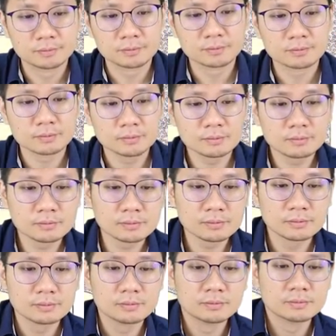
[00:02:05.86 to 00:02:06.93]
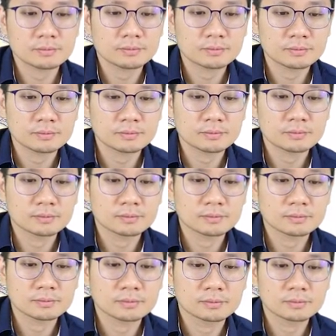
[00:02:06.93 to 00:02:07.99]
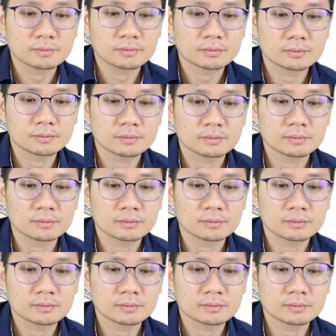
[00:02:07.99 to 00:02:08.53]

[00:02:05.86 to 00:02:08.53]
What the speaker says: [no speech]